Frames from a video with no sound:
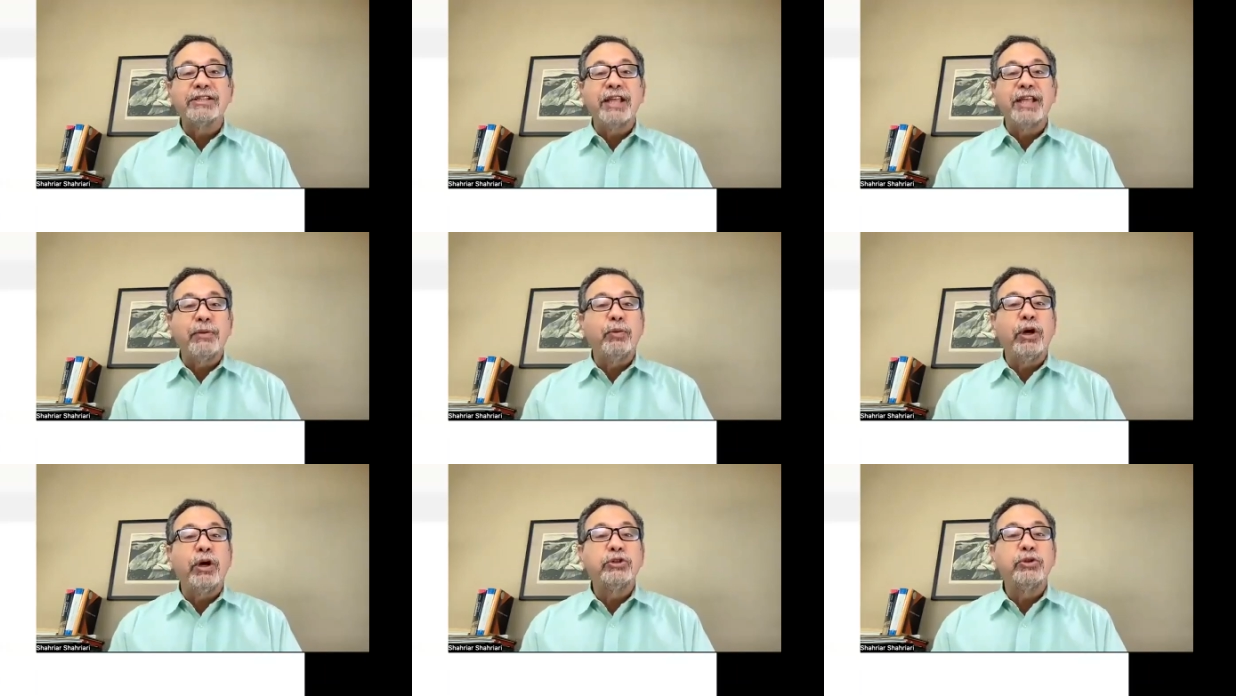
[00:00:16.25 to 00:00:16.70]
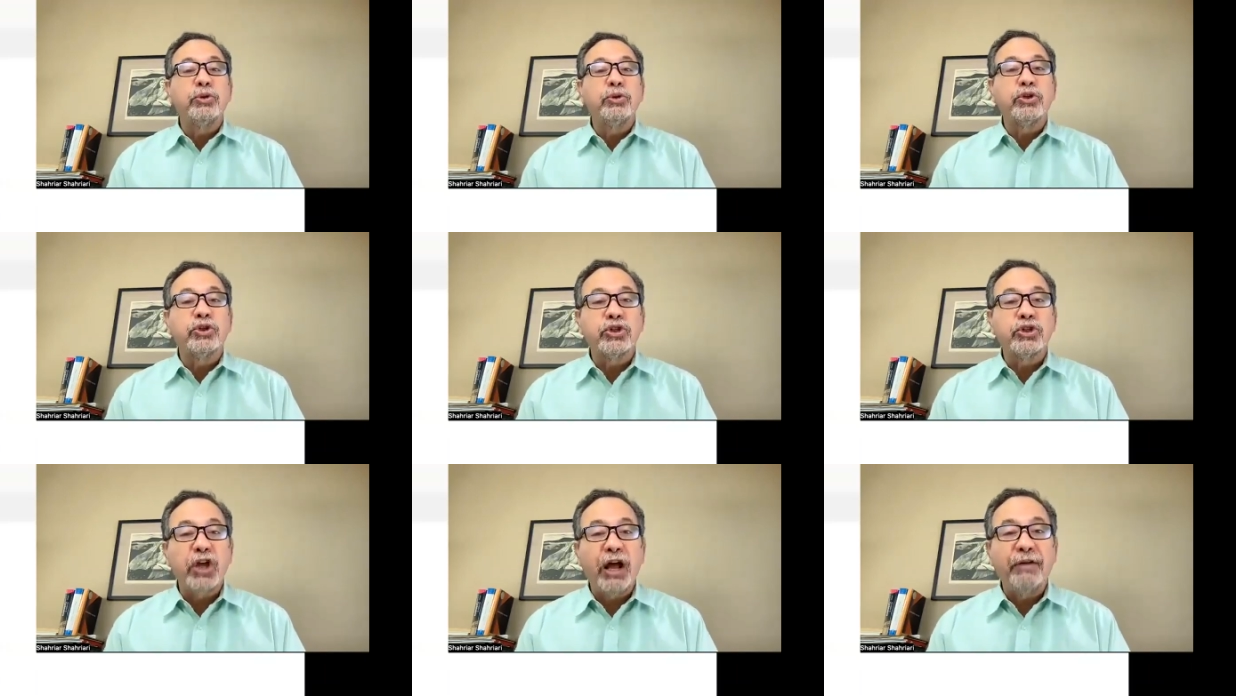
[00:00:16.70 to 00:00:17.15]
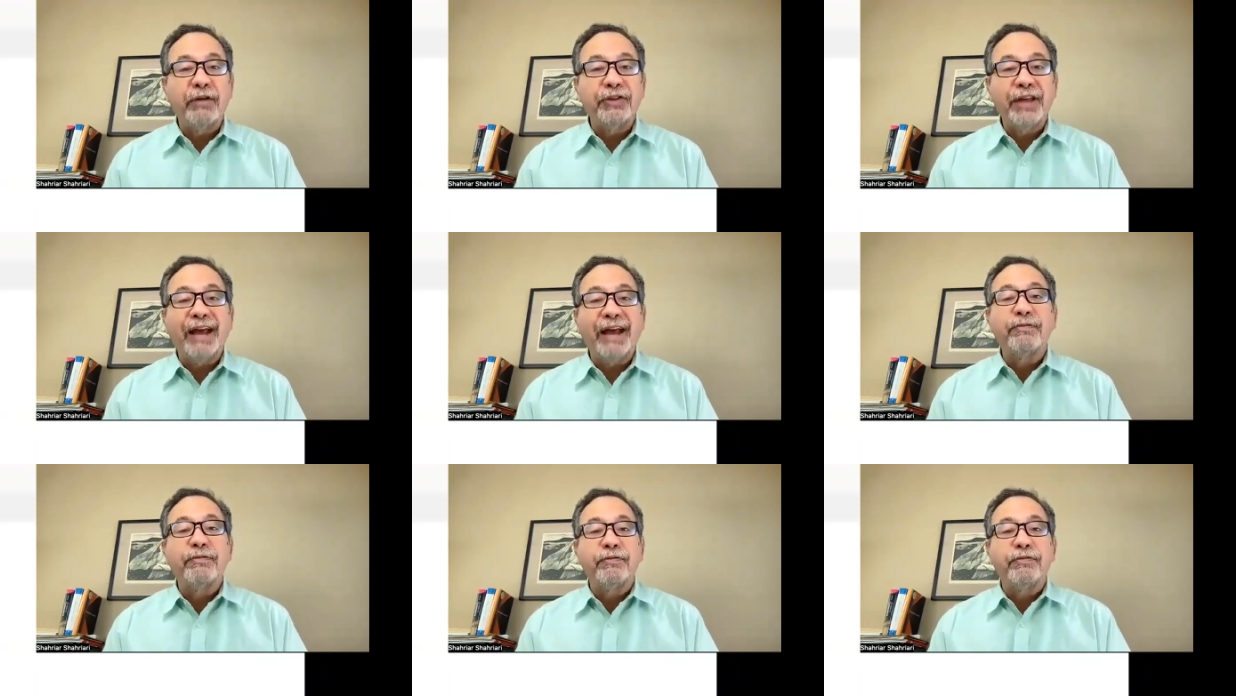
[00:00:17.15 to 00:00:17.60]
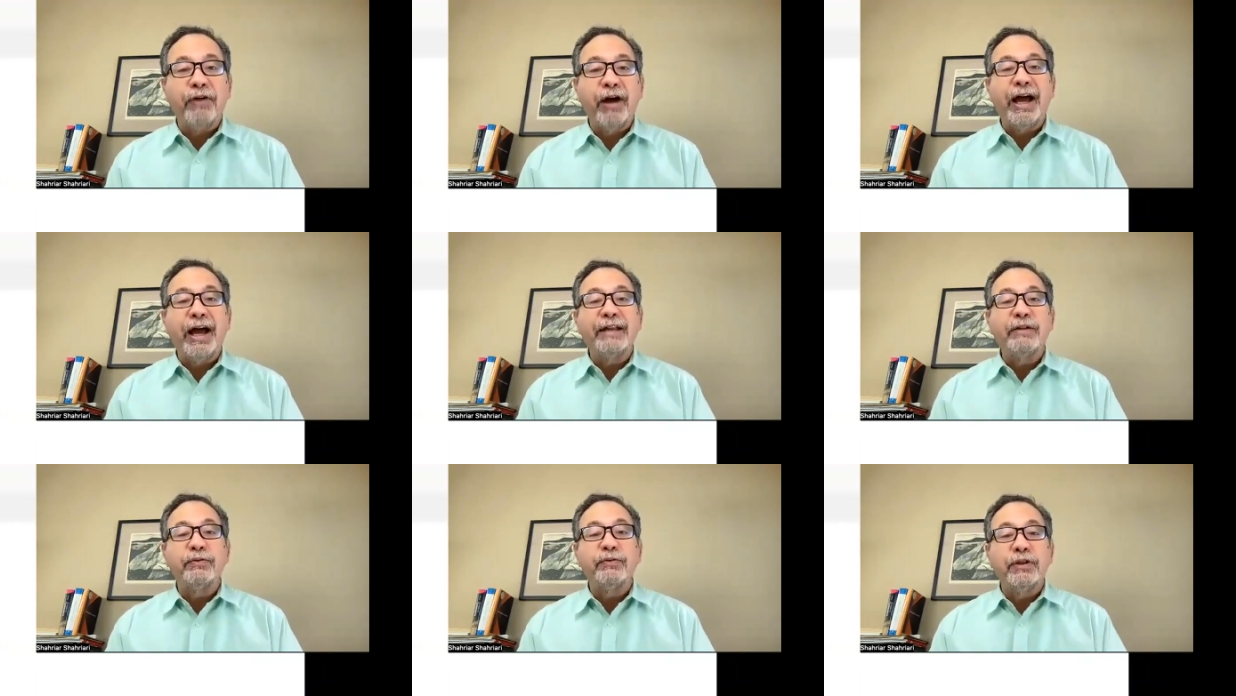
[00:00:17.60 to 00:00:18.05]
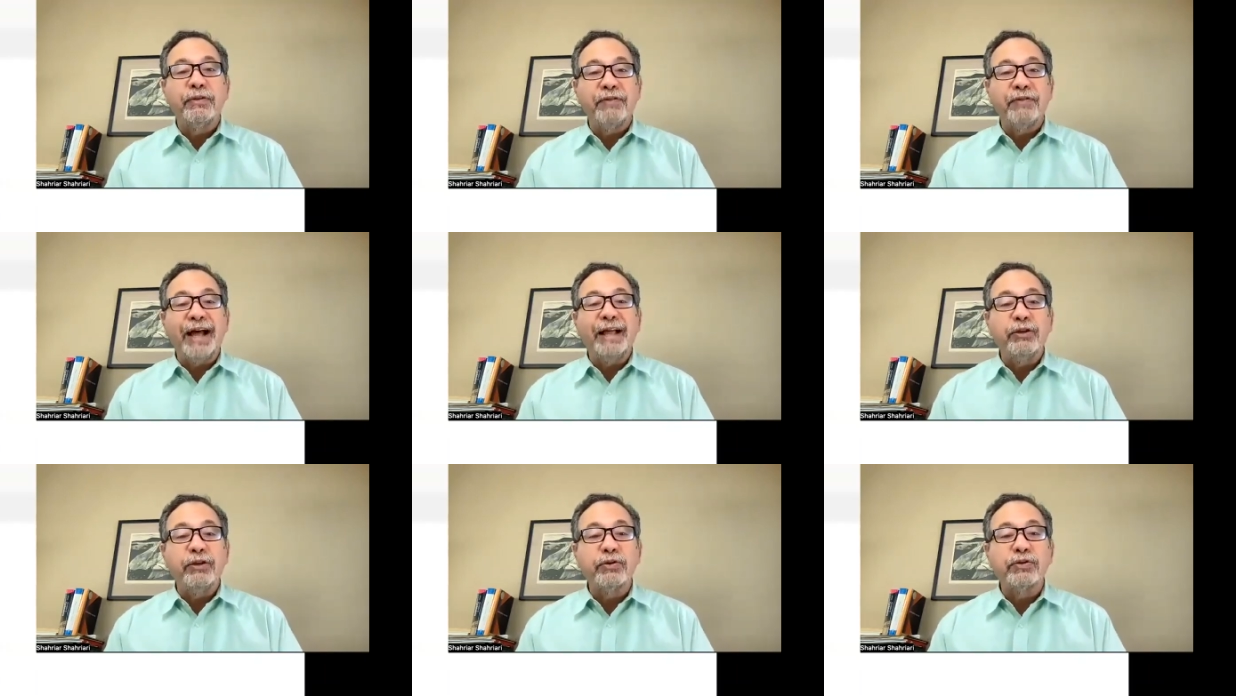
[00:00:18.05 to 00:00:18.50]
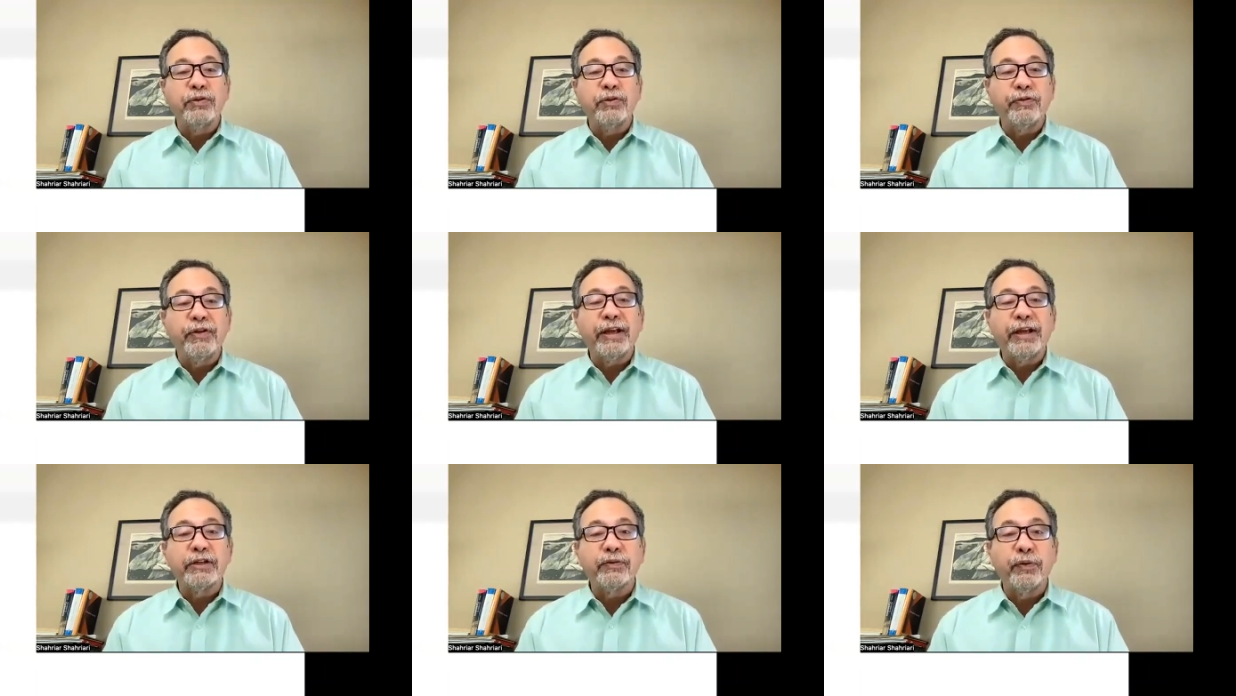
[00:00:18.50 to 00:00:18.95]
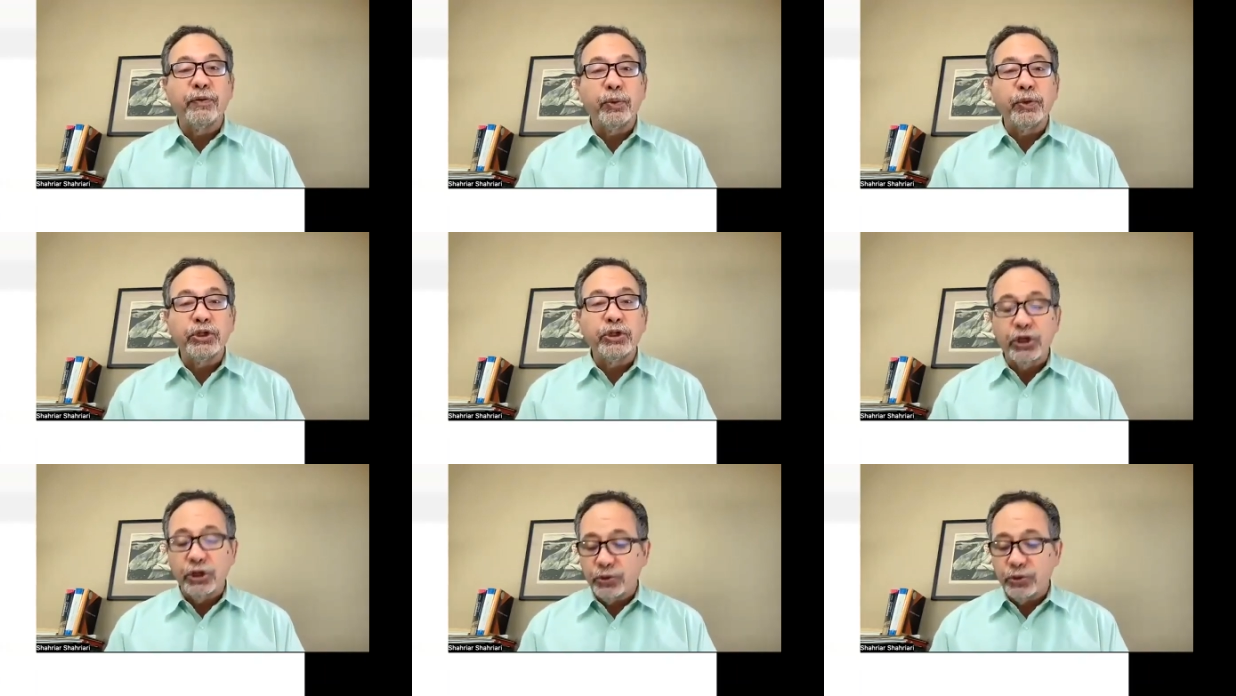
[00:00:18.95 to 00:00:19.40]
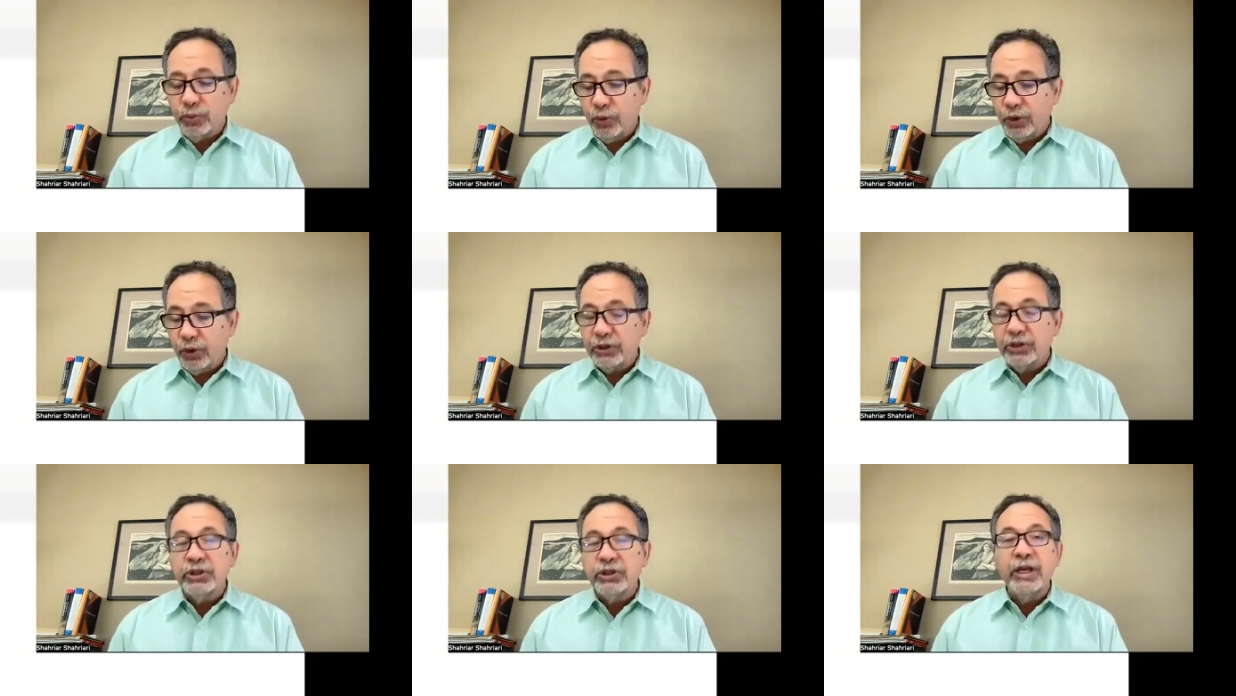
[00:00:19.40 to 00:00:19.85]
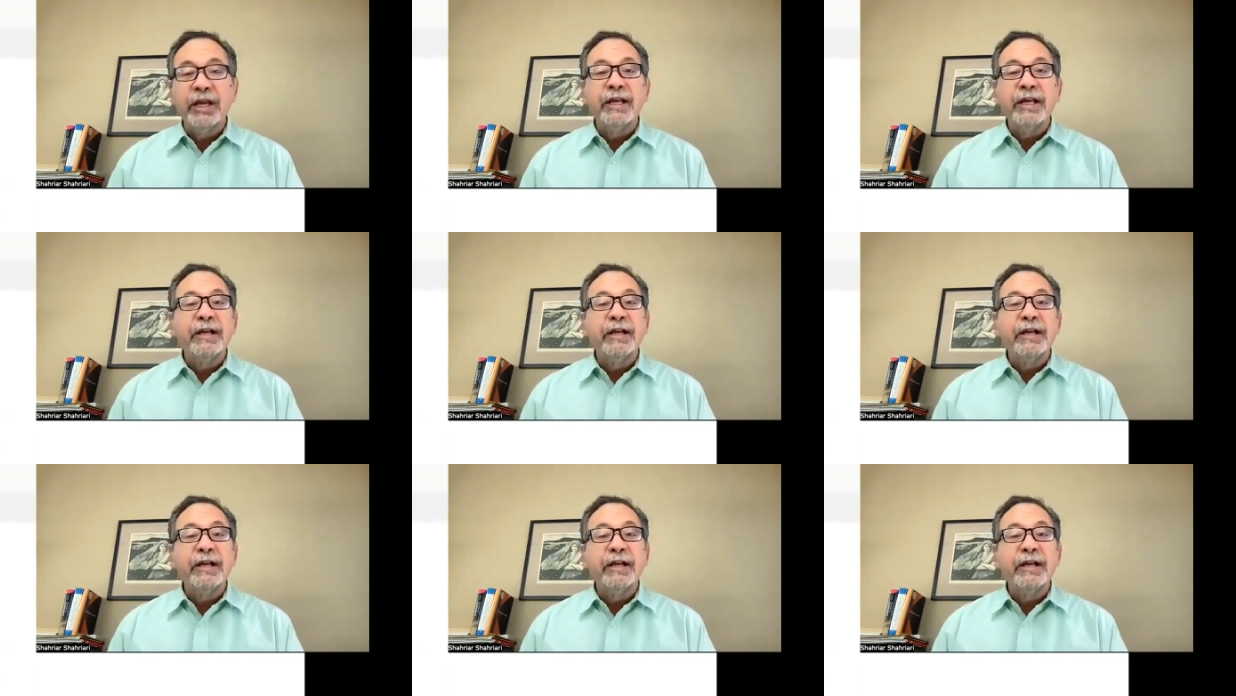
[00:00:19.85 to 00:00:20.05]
they want you to solve that, find the values of x for which this works.